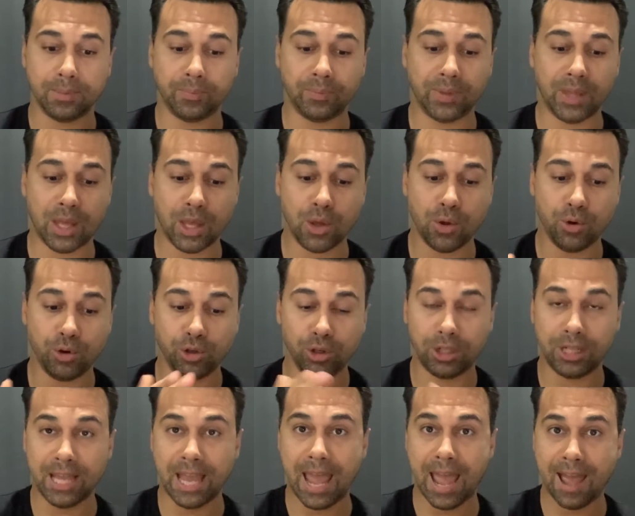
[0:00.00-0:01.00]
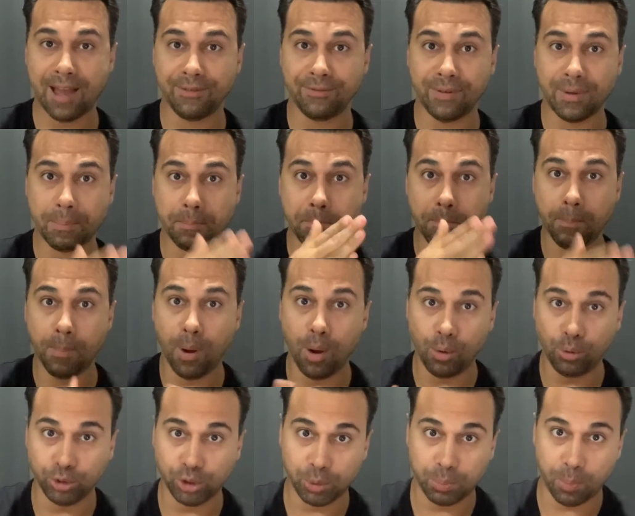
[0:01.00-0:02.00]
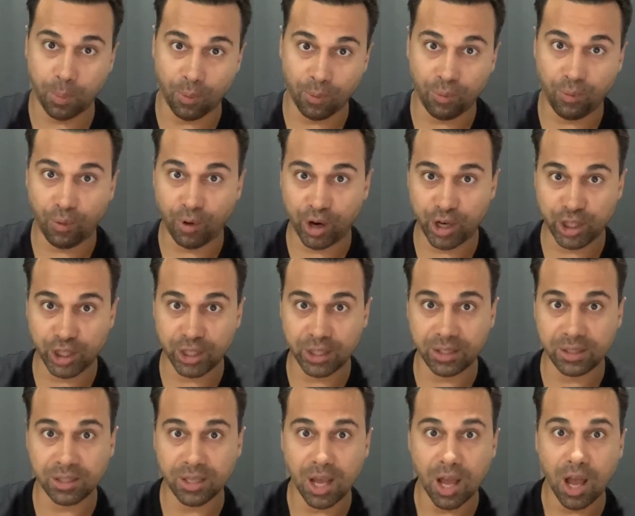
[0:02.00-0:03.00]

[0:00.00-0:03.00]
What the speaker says: they usually have multiple versions